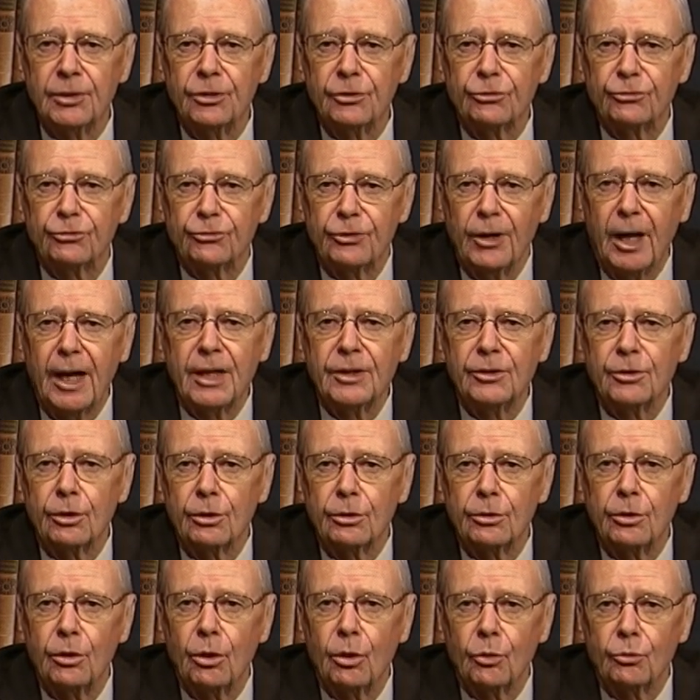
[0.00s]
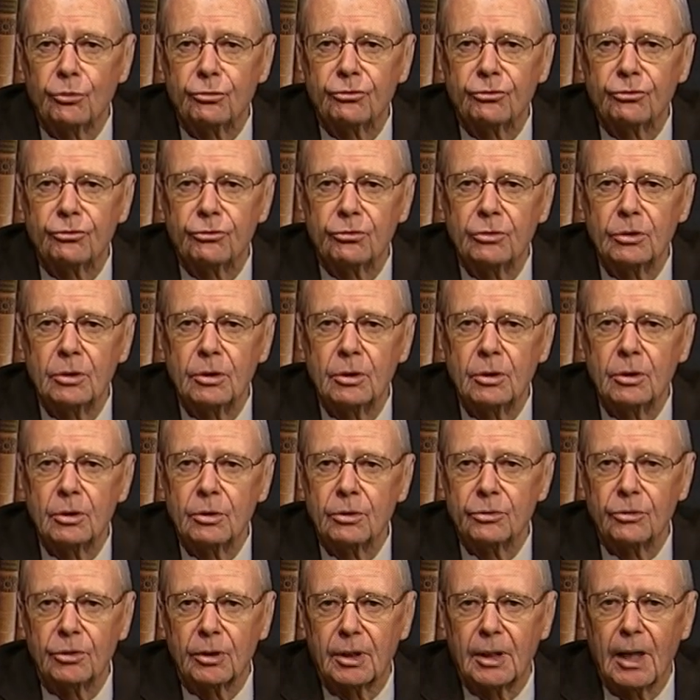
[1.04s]
Sign your notes
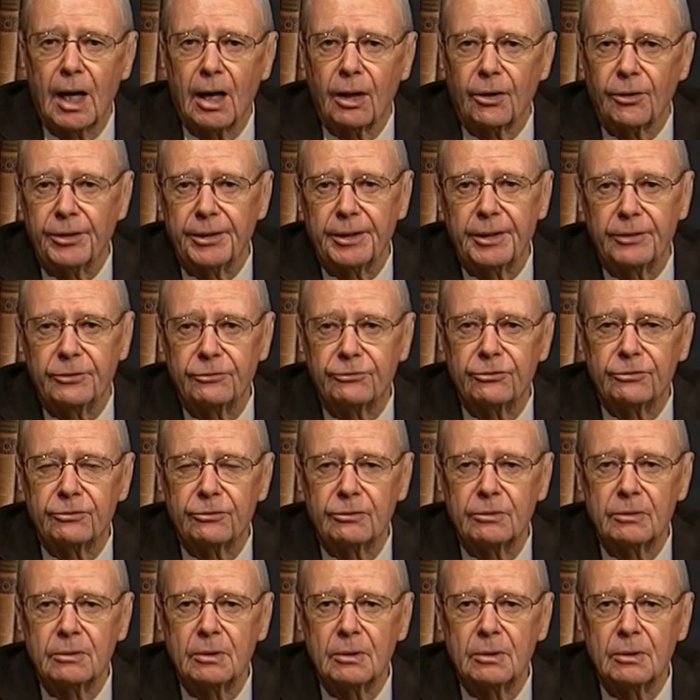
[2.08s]
to colleagues.